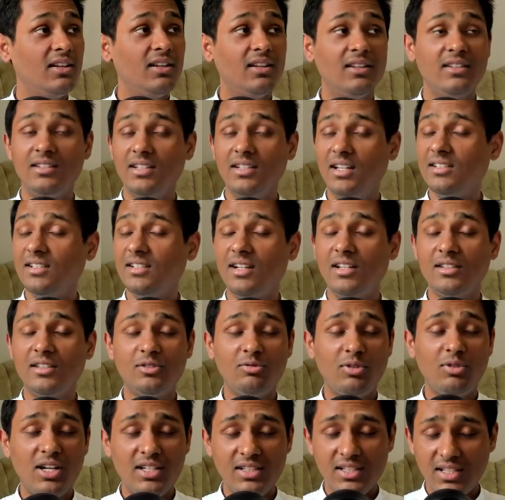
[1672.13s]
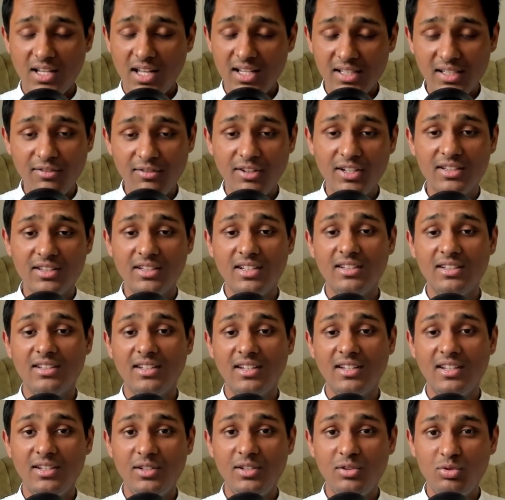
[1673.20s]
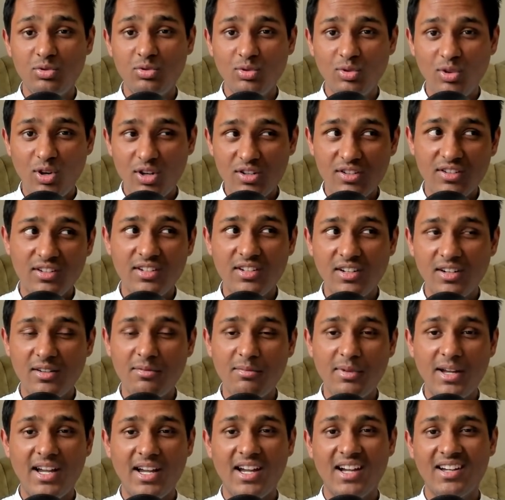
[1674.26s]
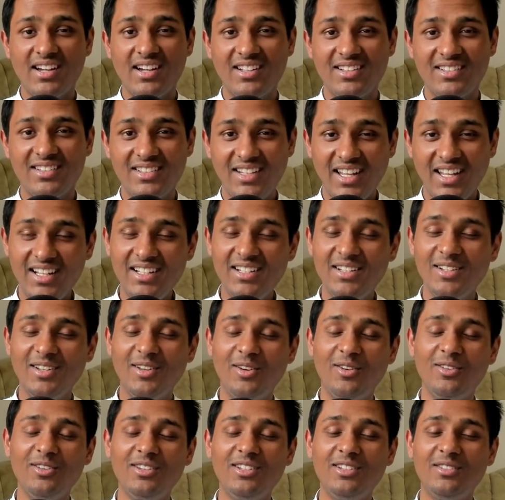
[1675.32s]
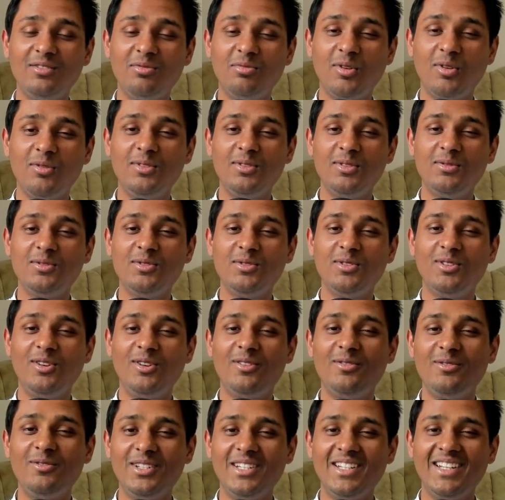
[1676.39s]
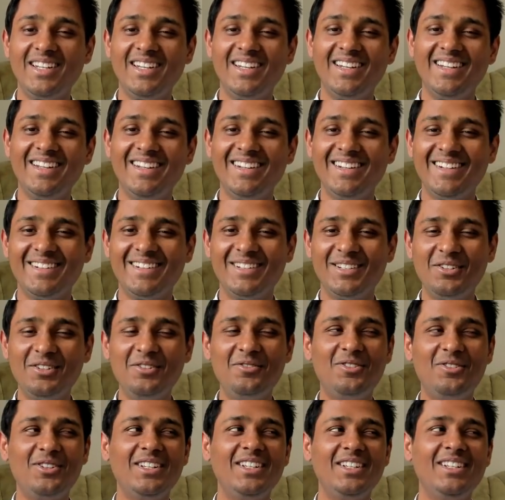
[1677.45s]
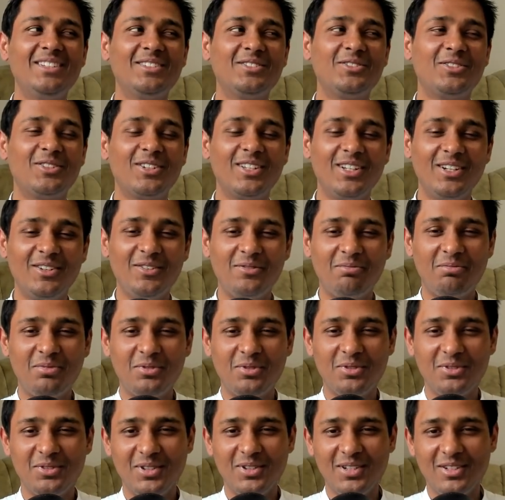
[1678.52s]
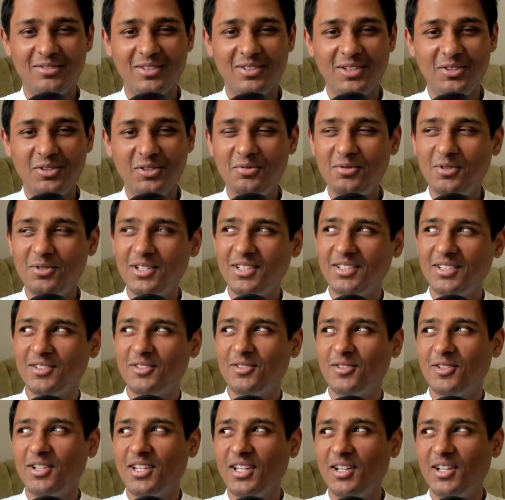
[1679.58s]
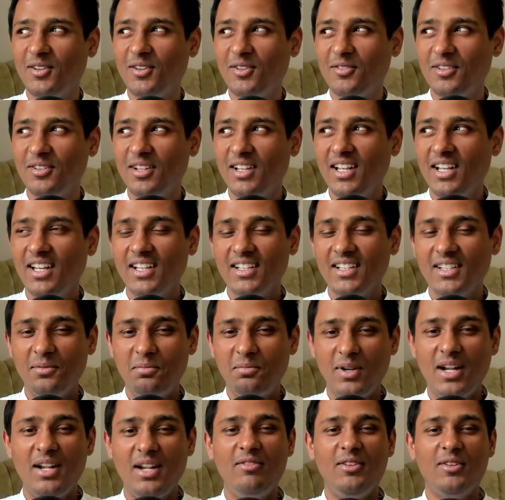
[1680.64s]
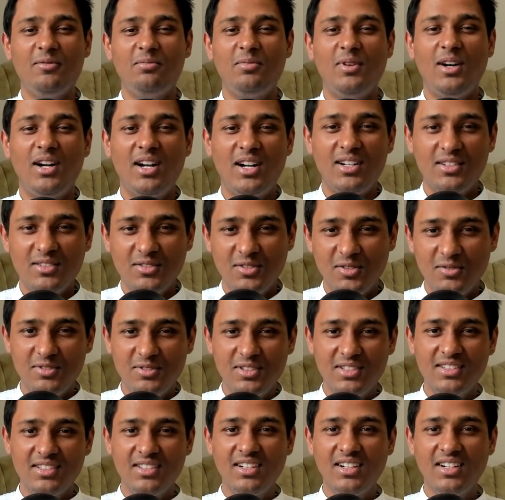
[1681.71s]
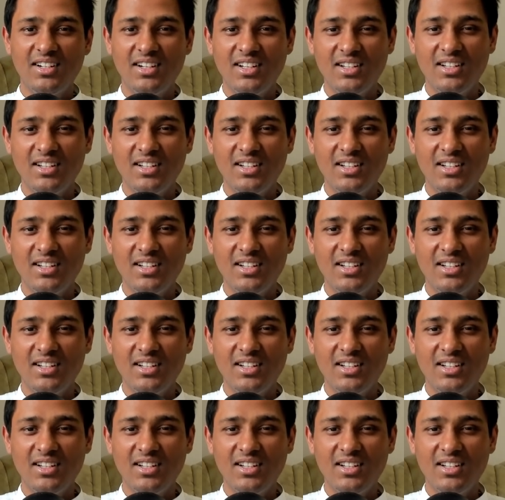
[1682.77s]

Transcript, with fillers: Yad gatvana nivartante, you do not return back, then all these problems will not be there. Nobody is talking of pornography. Nobody is talking of the private parts of this girl.